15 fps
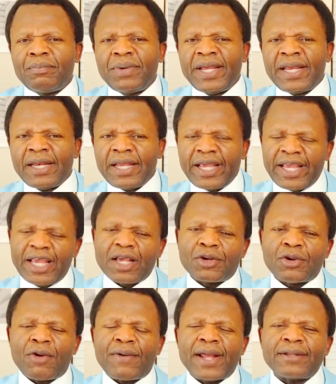Being
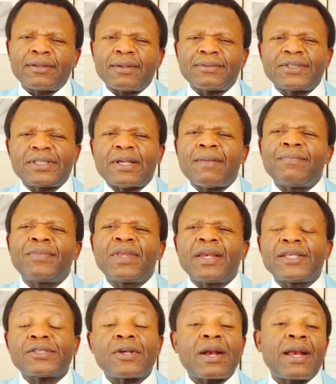ignorant of
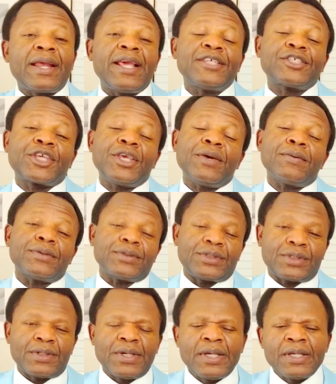something is not an
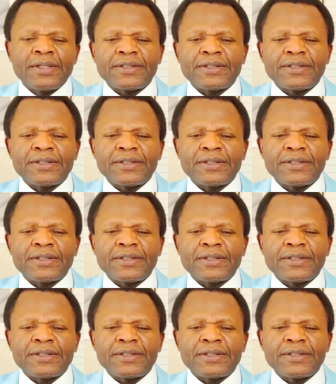excuse.